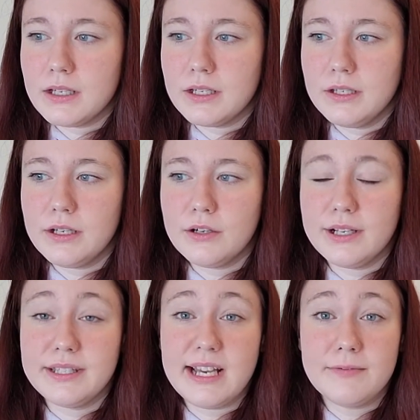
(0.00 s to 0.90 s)
you know,
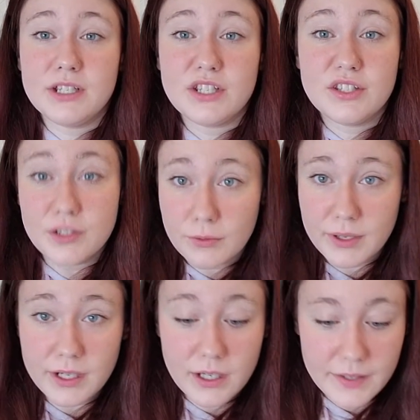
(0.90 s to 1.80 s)
he's having to deal
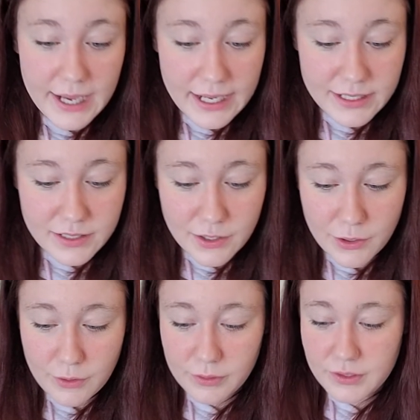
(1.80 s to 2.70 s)
with all that,
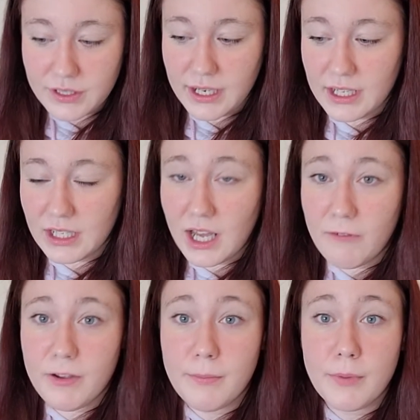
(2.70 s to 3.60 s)
so there's like a
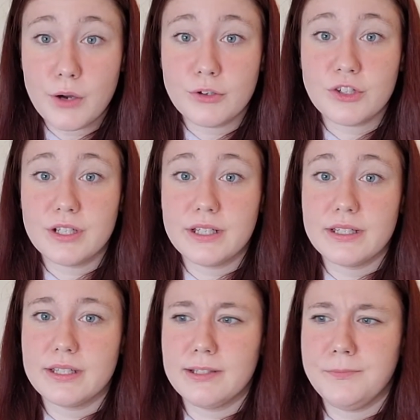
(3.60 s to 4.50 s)
lot of
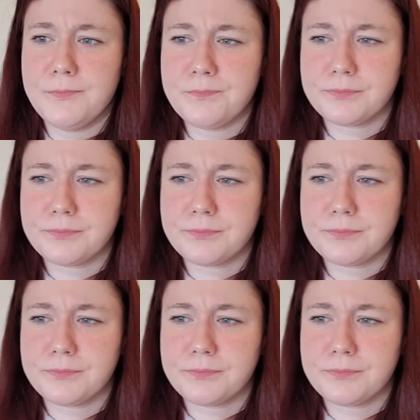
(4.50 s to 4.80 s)
emotions, and